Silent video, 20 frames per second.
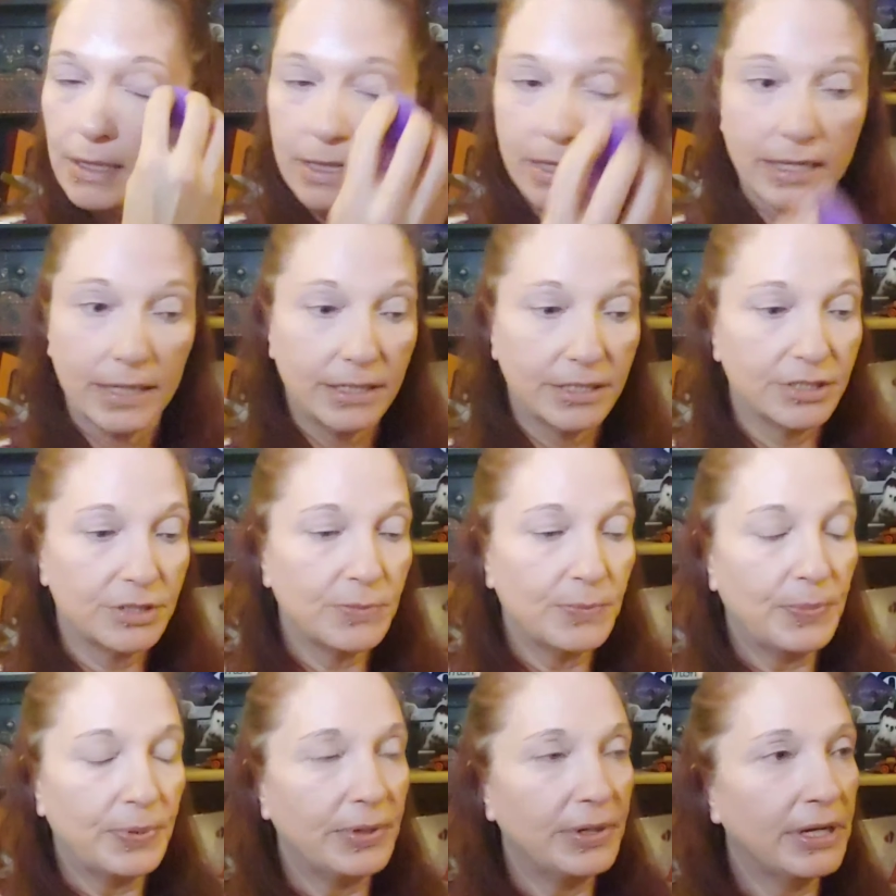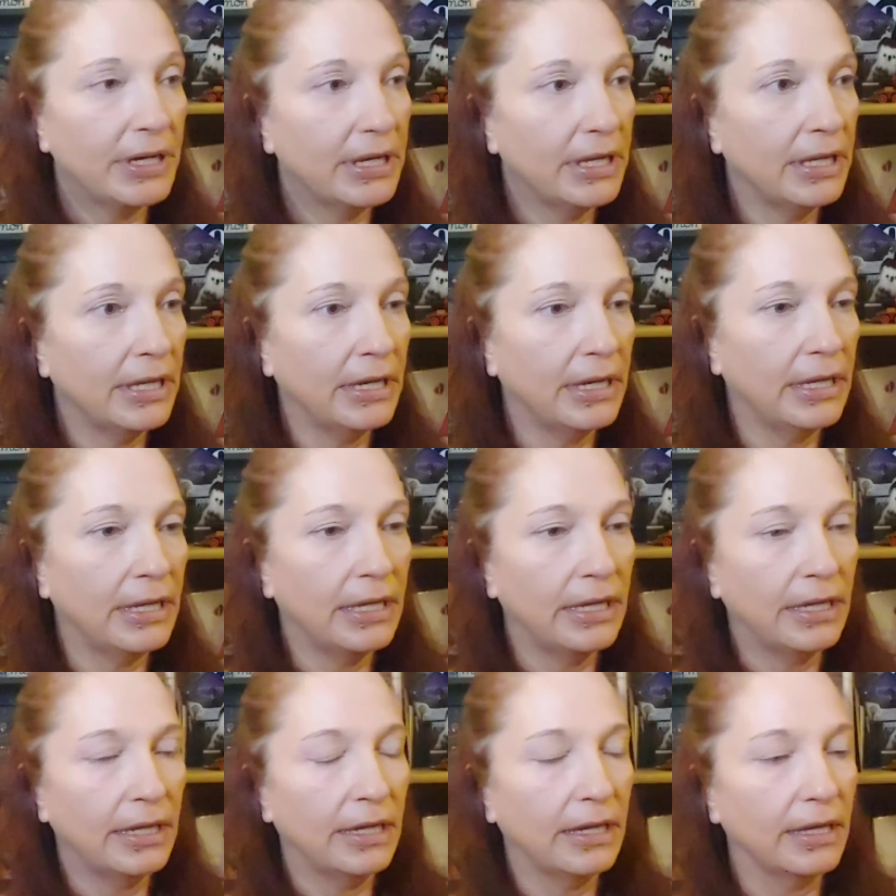That is
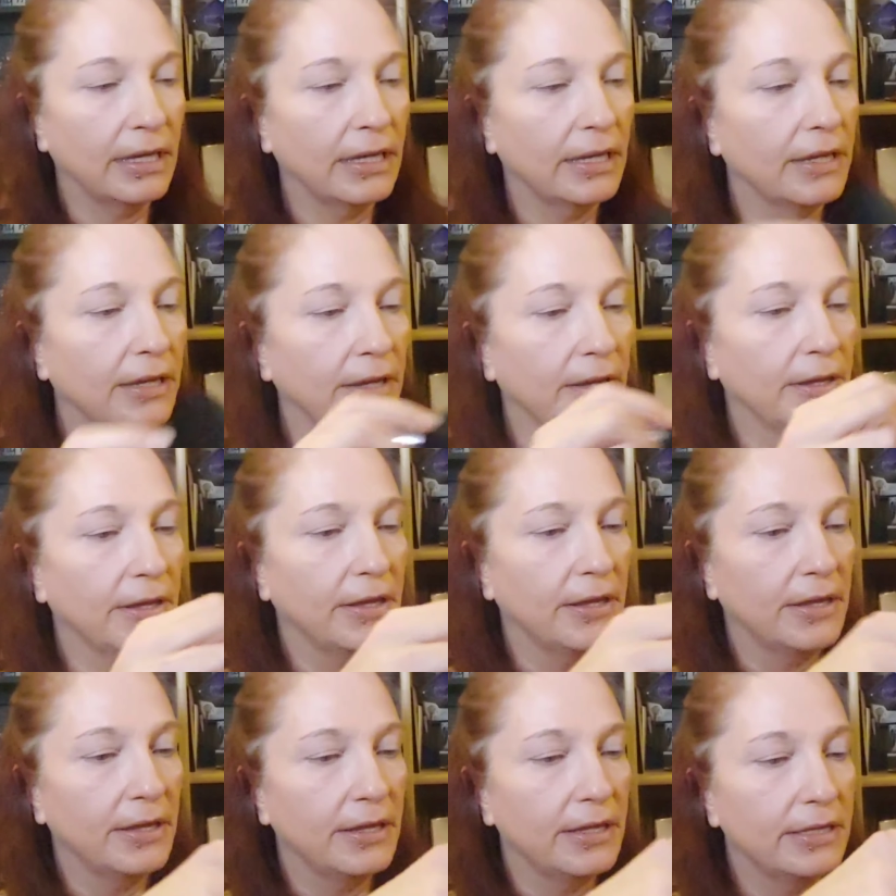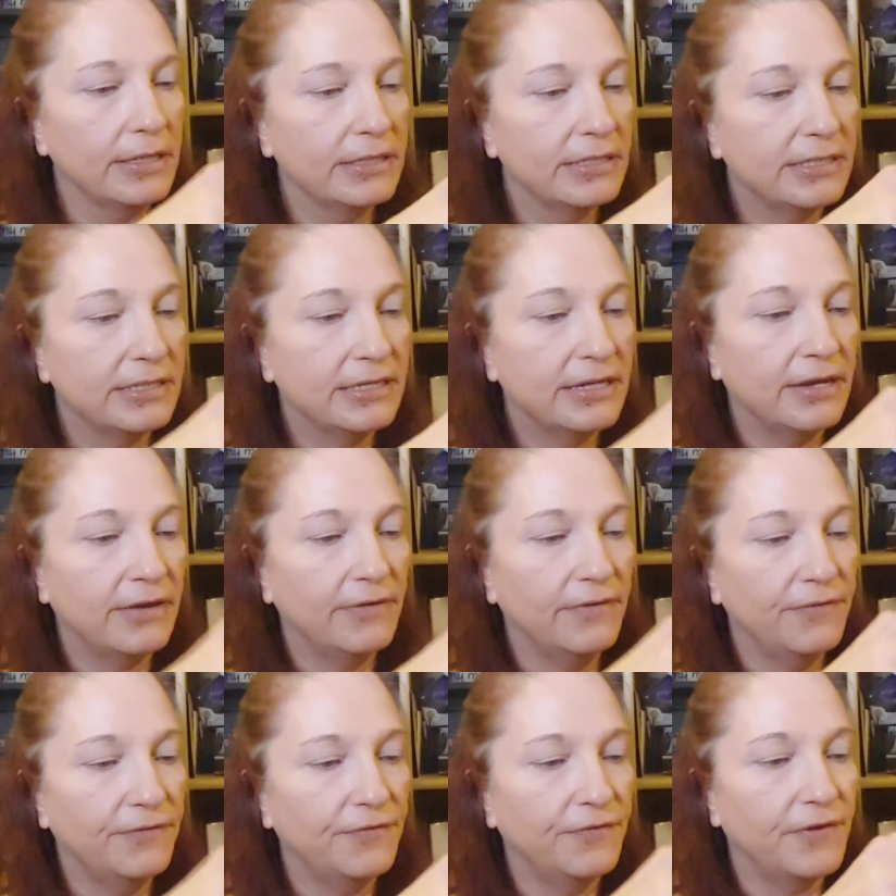pretty
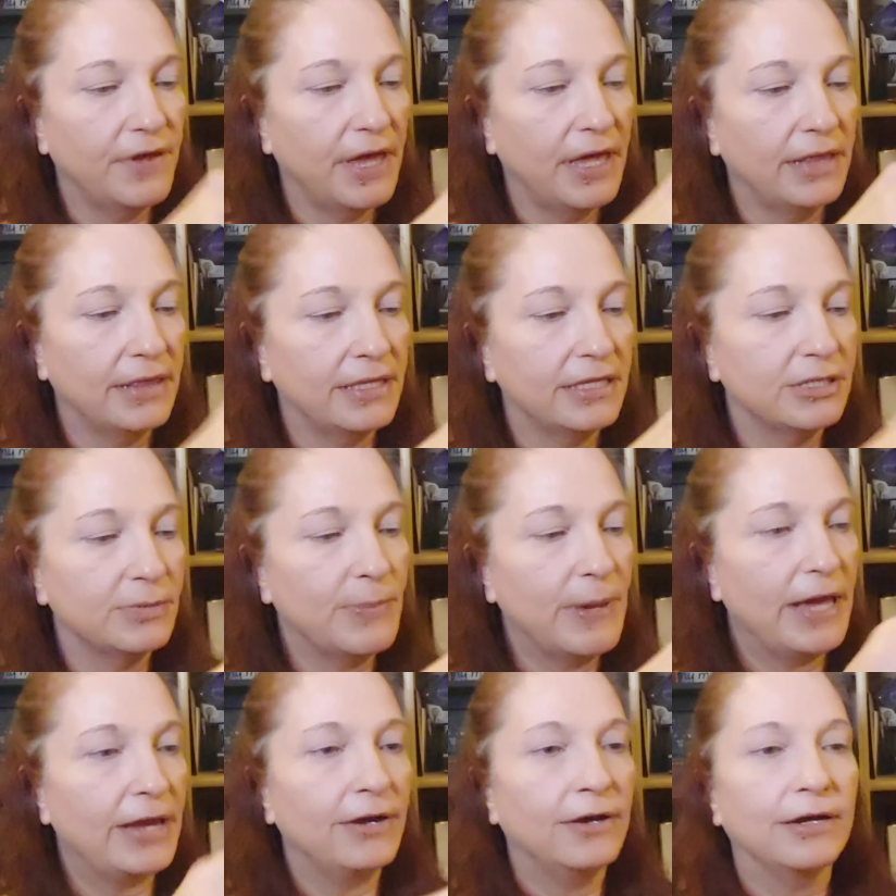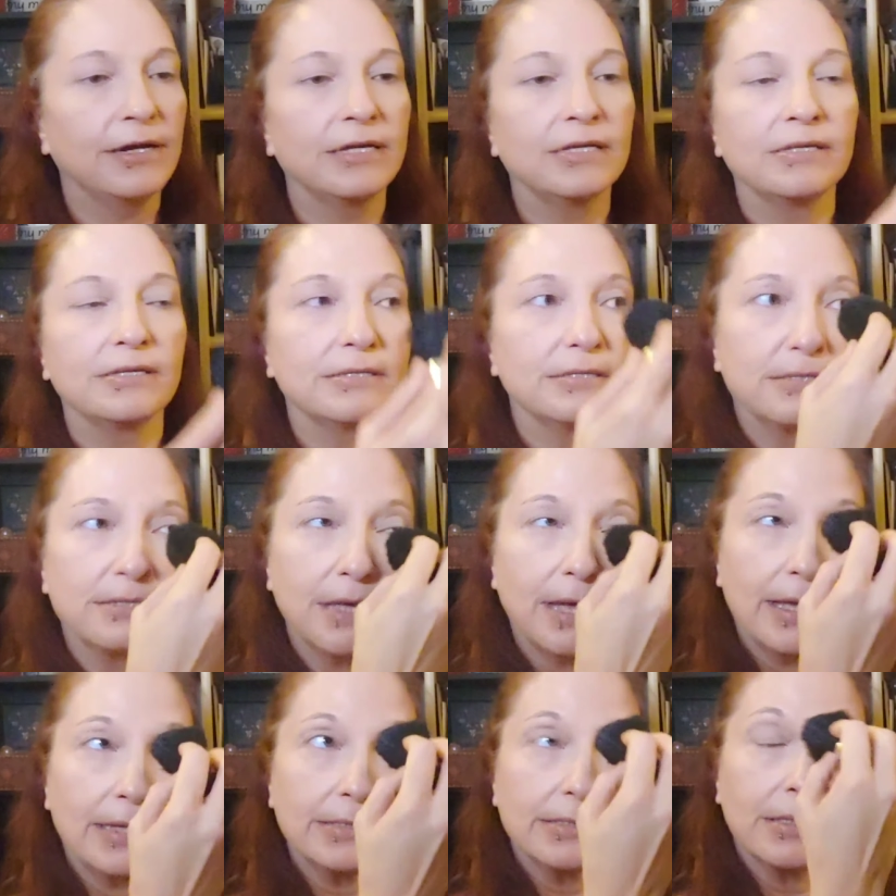stiff, and this powder
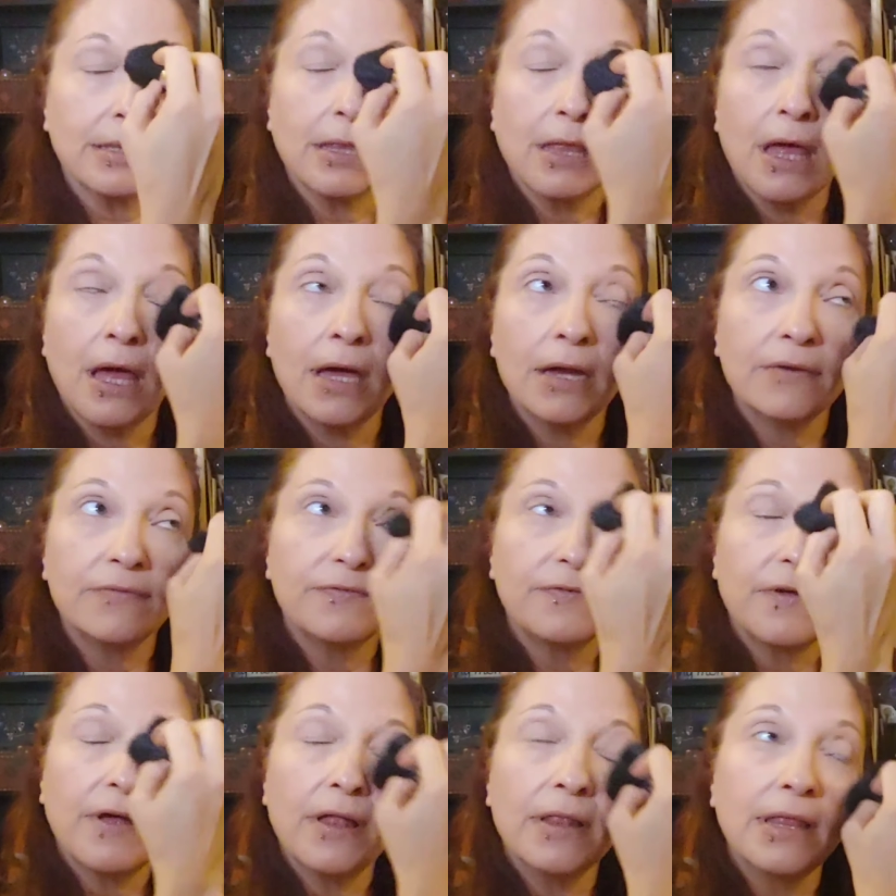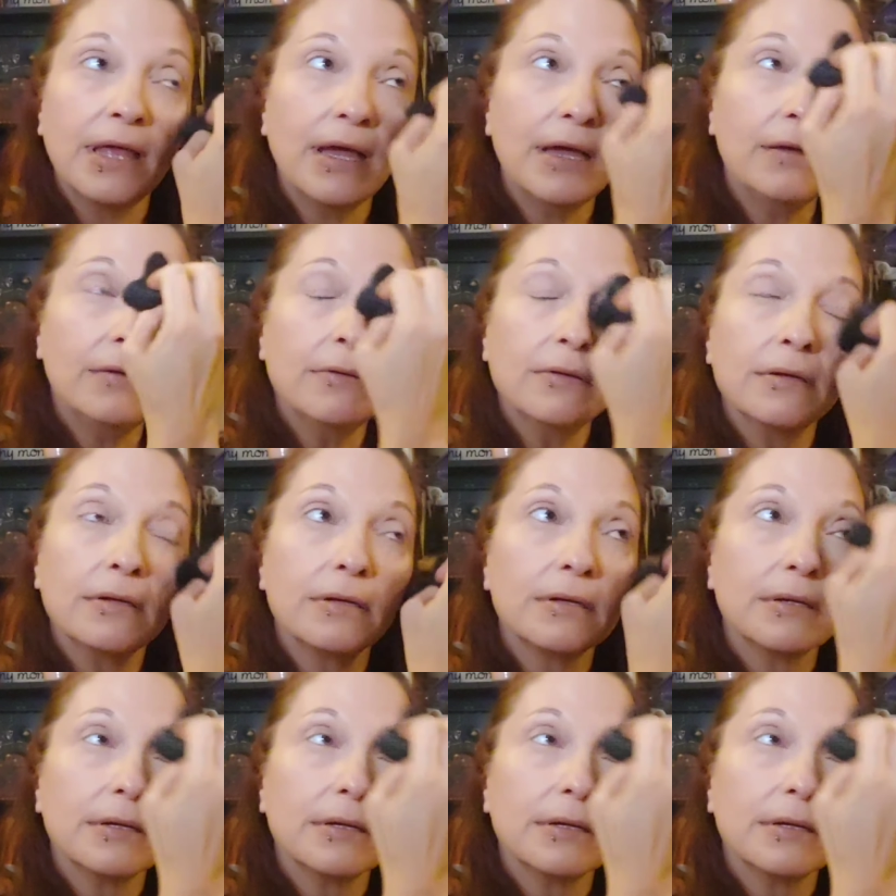has a lot of fallout.